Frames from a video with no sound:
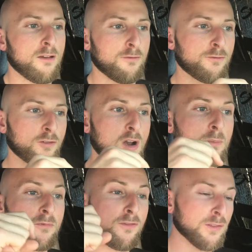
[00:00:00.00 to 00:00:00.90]

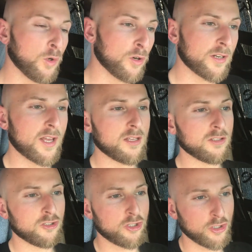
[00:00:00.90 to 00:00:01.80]
From Florida
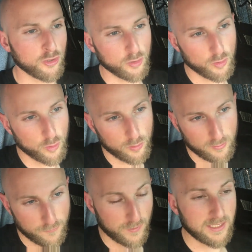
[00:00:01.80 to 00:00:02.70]
to
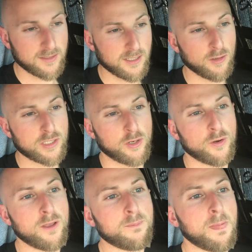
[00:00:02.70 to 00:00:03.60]
Phoenix,
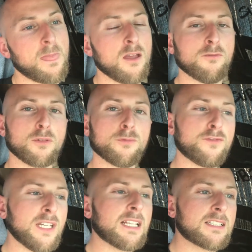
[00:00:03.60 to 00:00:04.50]
Arizona. From
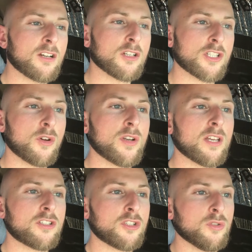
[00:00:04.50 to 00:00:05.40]
Phoenix,
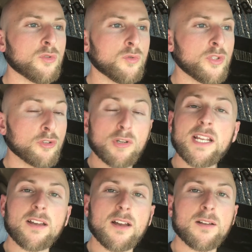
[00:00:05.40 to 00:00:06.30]
Arizona to
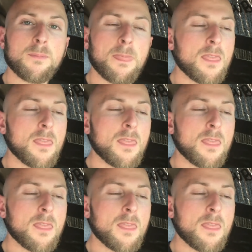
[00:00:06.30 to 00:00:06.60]
Eureka.